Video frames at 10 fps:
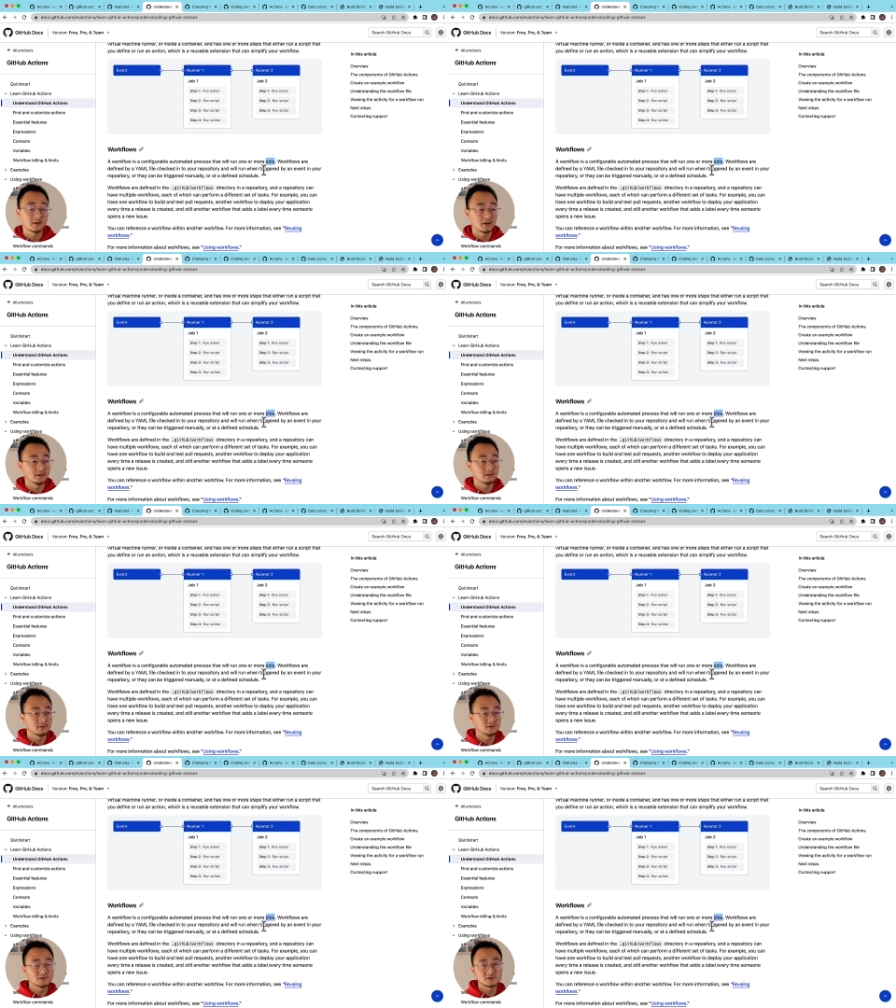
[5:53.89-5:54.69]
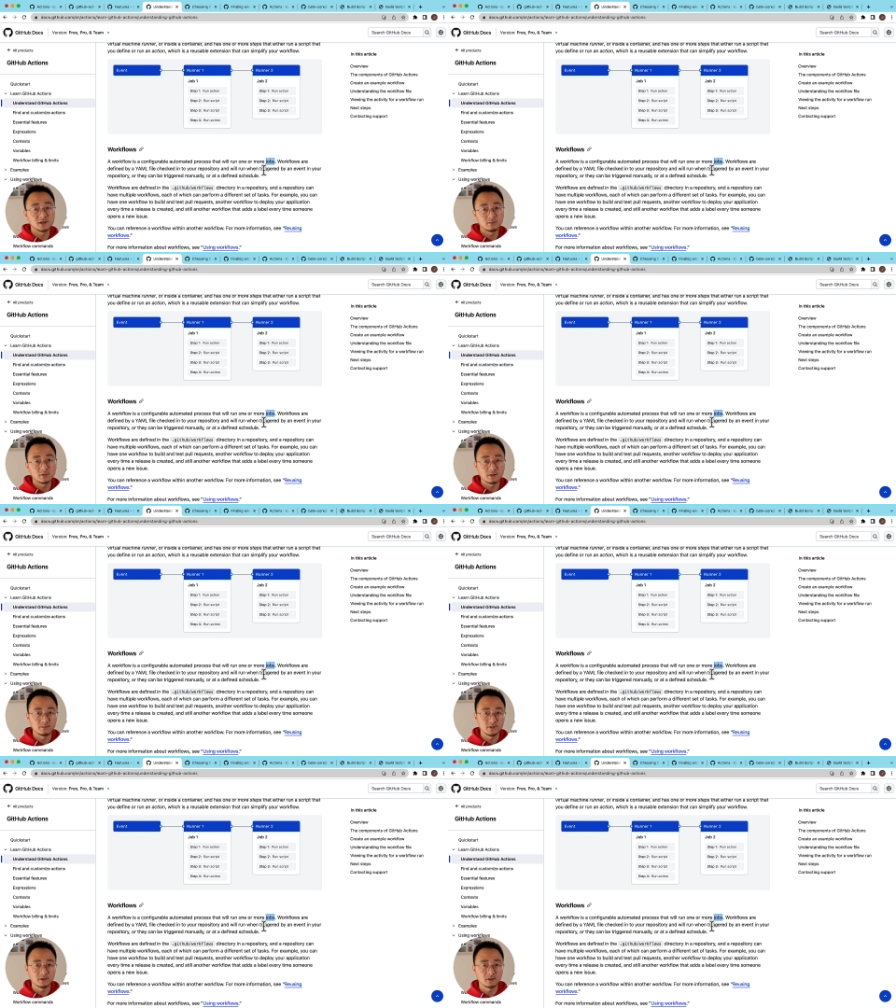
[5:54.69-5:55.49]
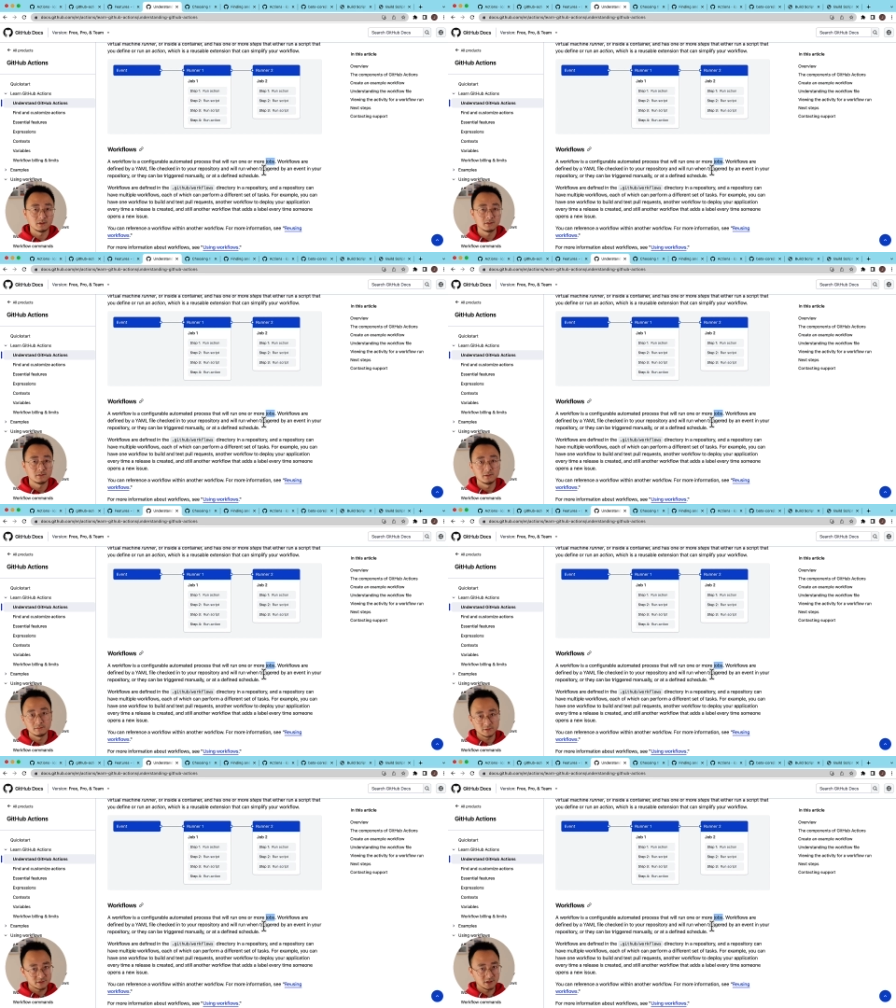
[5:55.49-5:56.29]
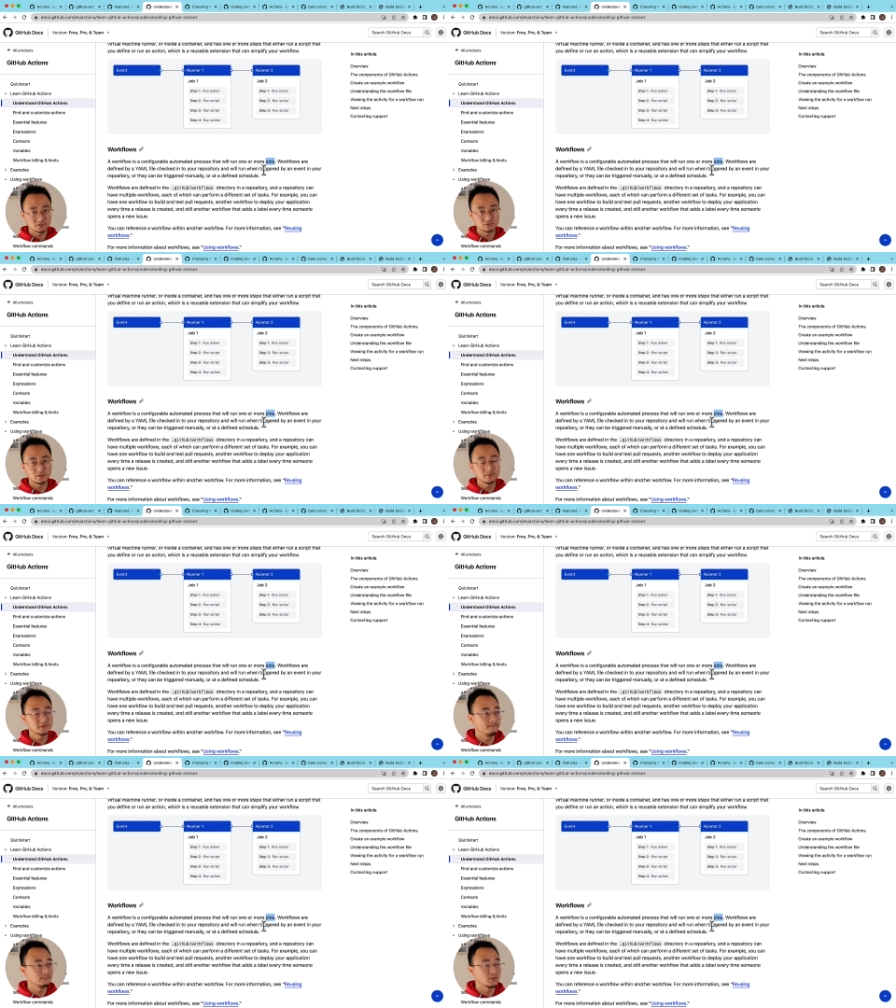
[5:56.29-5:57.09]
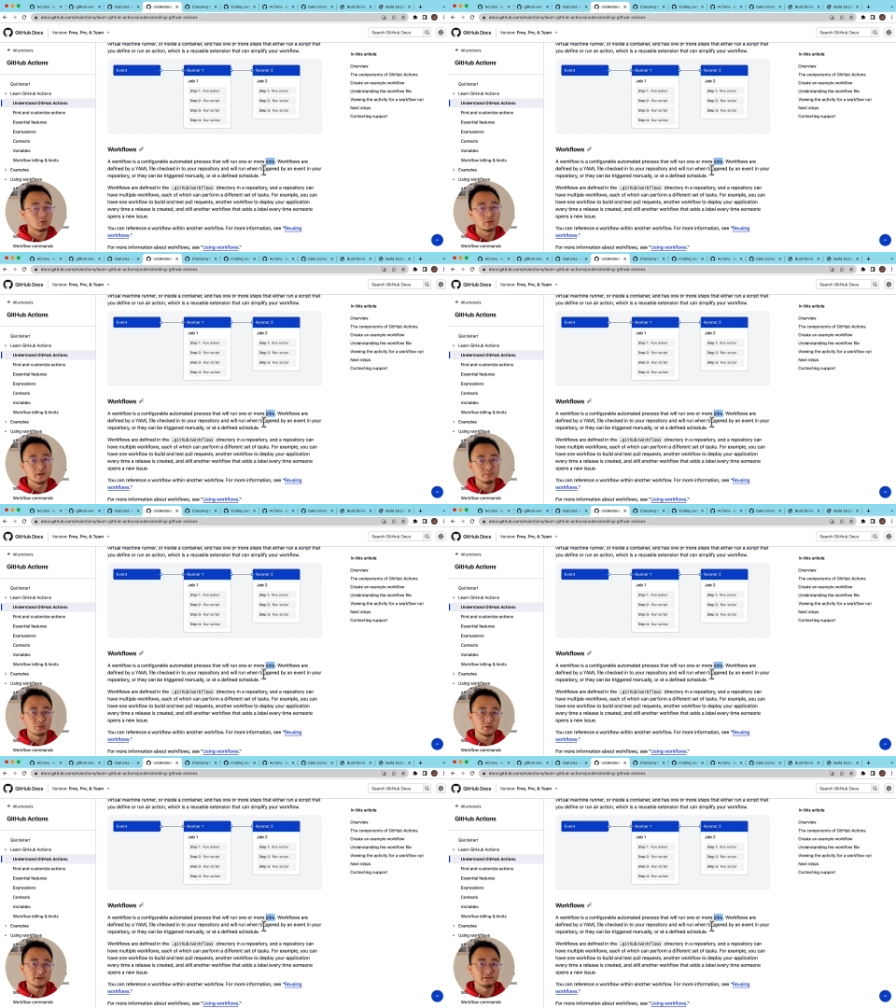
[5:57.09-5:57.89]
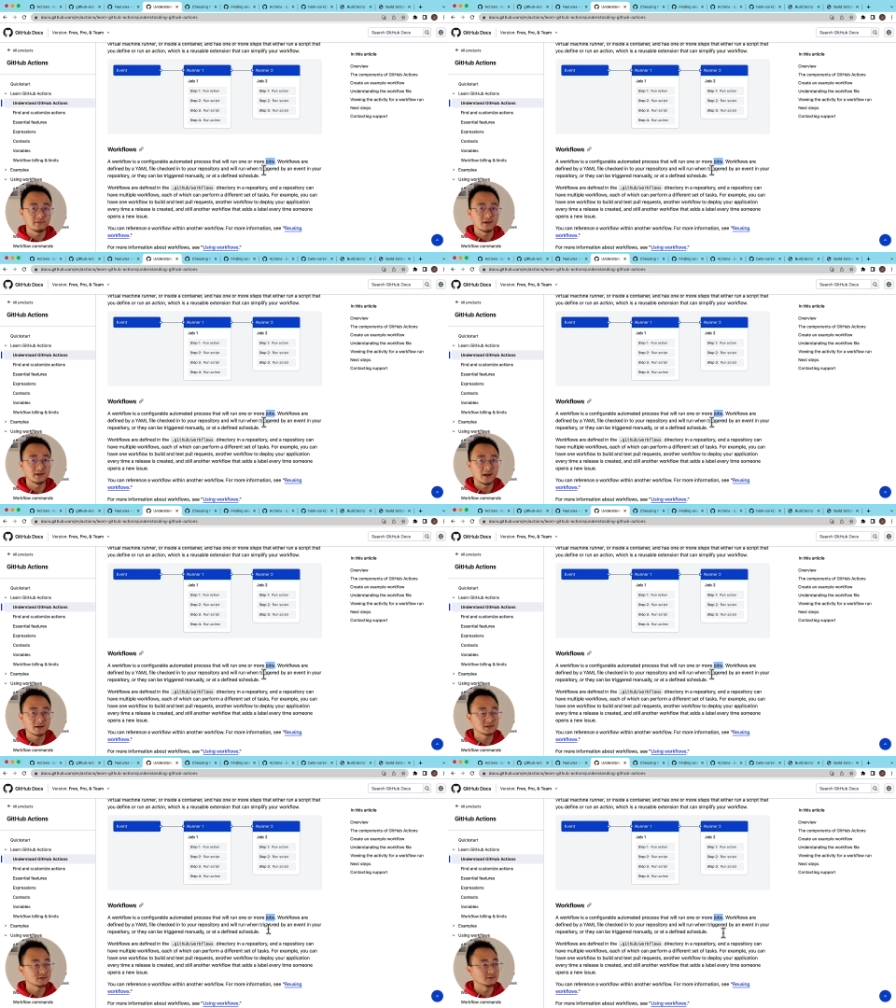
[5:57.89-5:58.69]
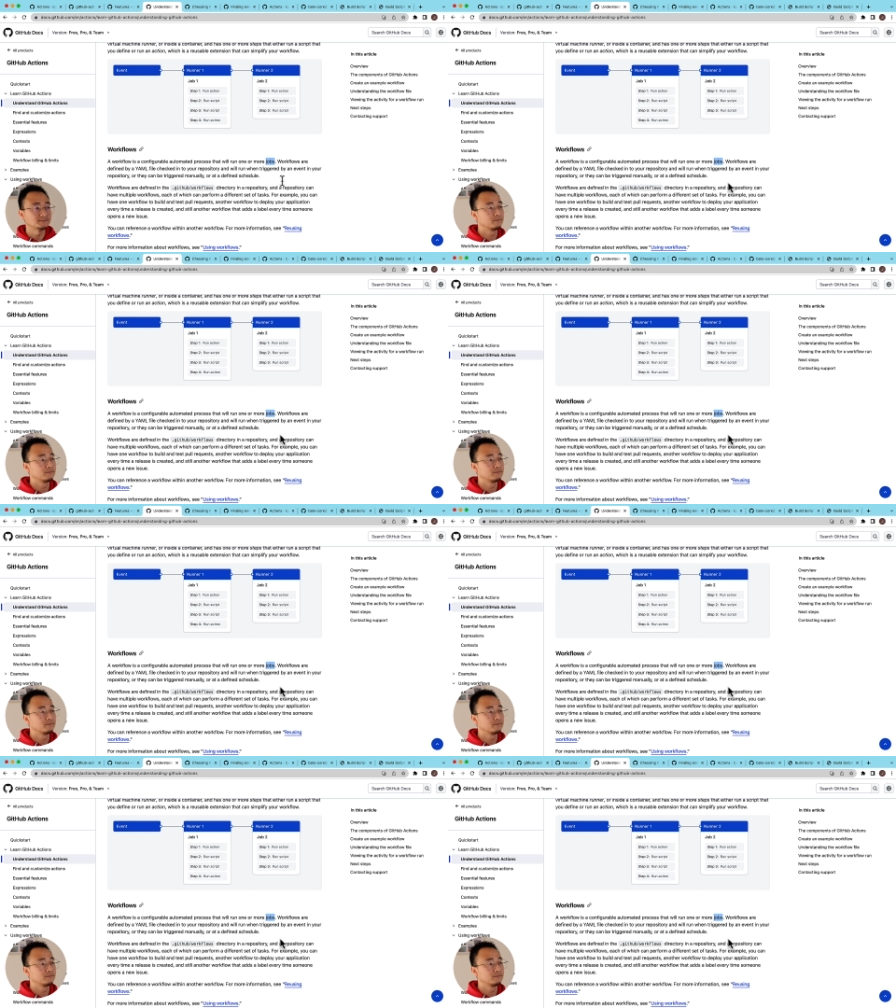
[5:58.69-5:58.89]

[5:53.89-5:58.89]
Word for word: and each step can be a shell script or a predefined action.